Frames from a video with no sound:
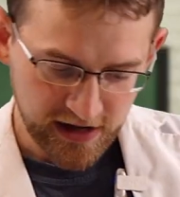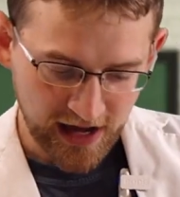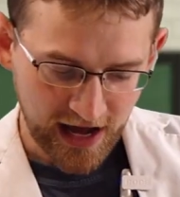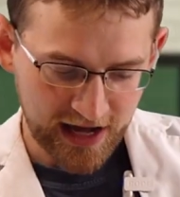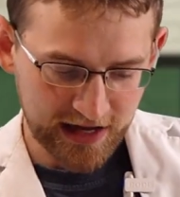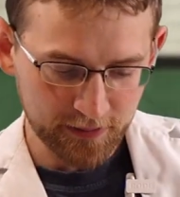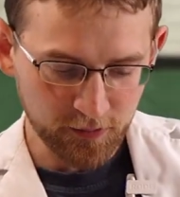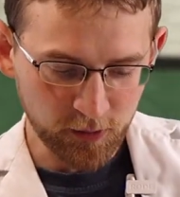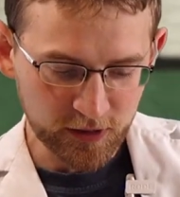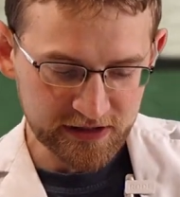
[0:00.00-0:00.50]

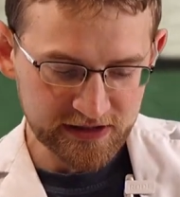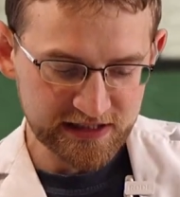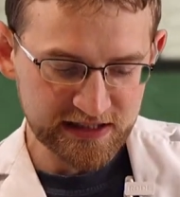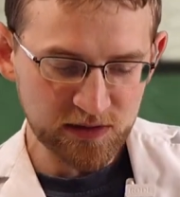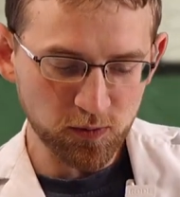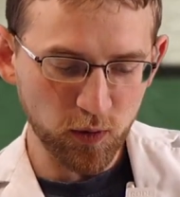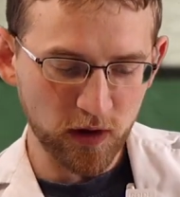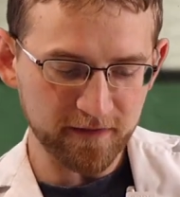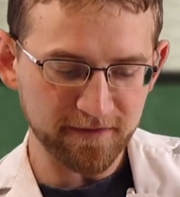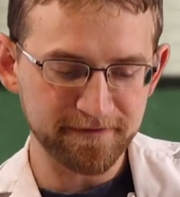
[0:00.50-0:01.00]
and I'm going to see
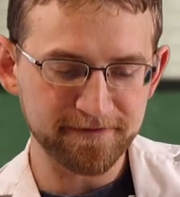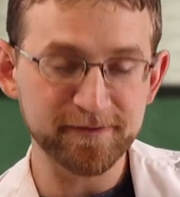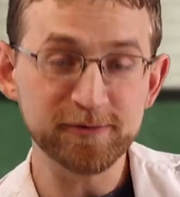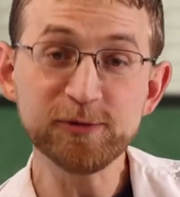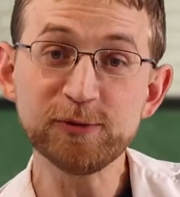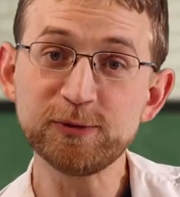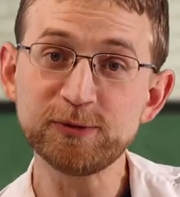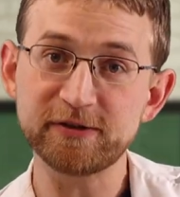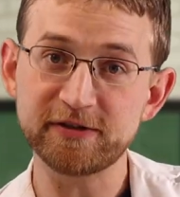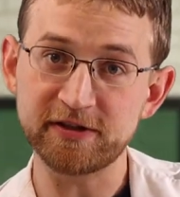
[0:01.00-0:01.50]
what
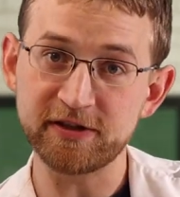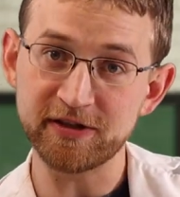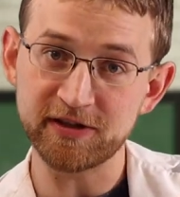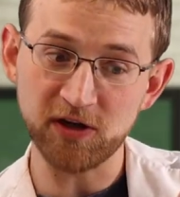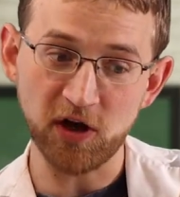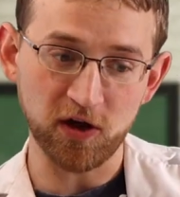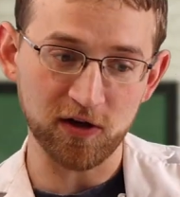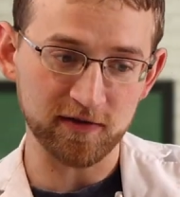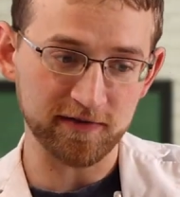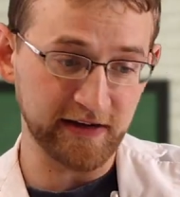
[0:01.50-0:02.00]
foods
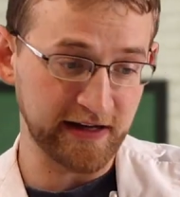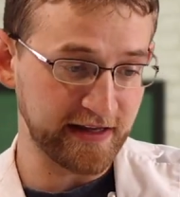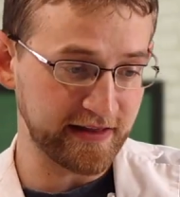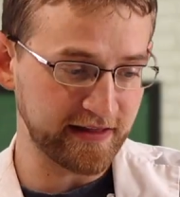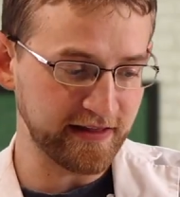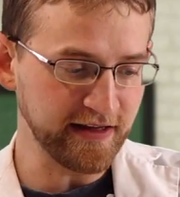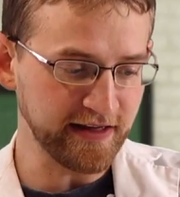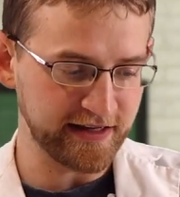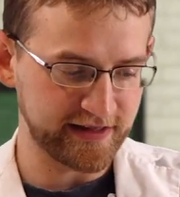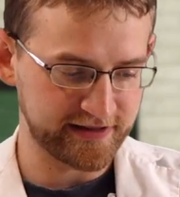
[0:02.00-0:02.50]
dissolve
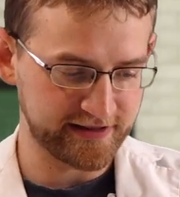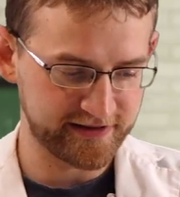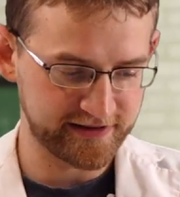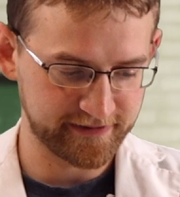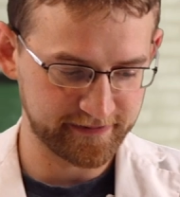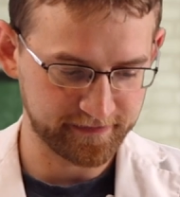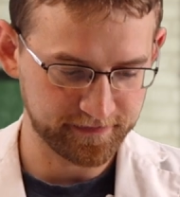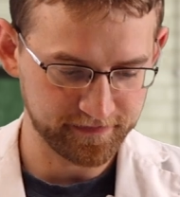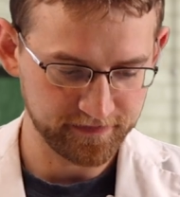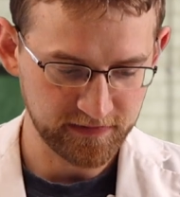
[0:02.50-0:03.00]
in this.
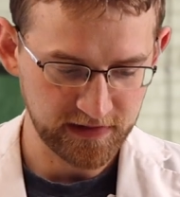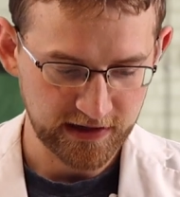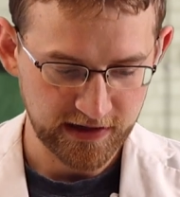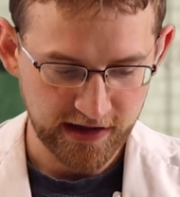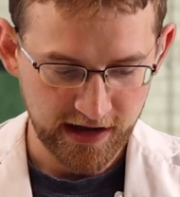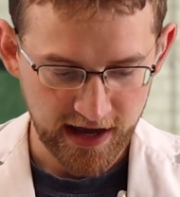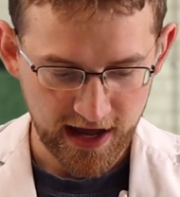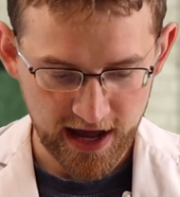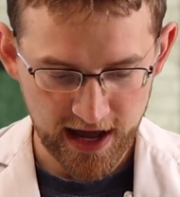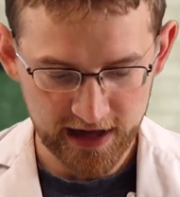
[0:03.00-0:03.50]

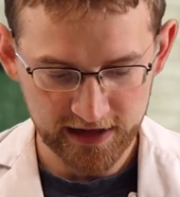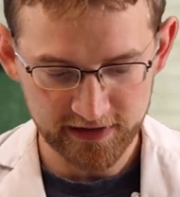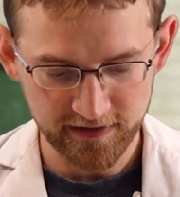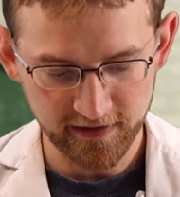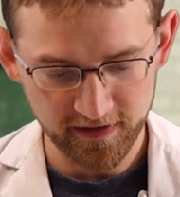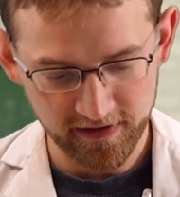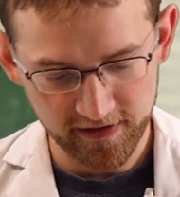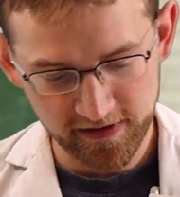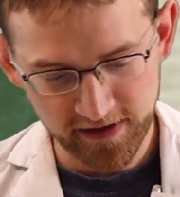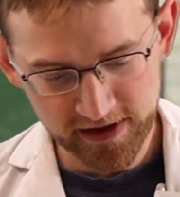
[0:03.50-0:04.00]
And
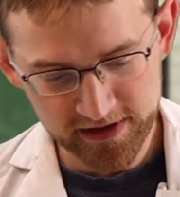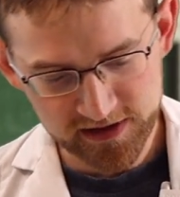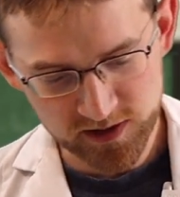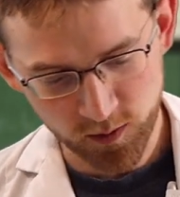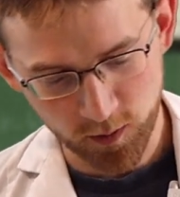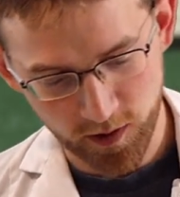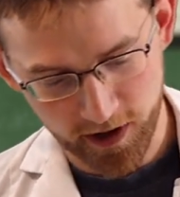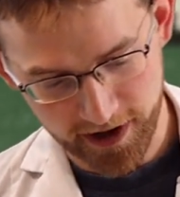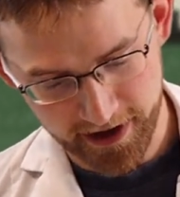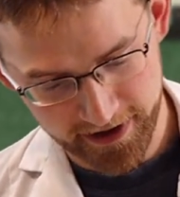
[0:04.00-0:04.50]
in this
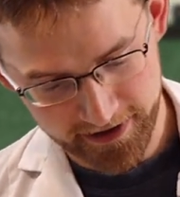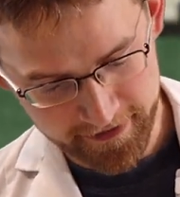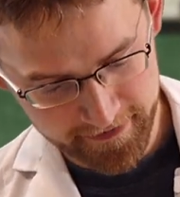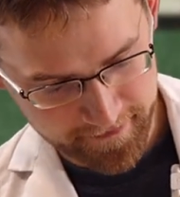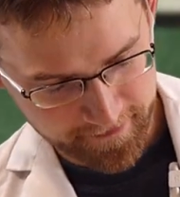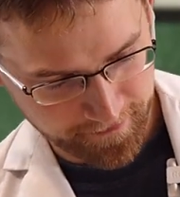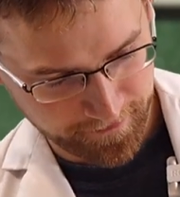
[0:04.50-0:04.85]
one,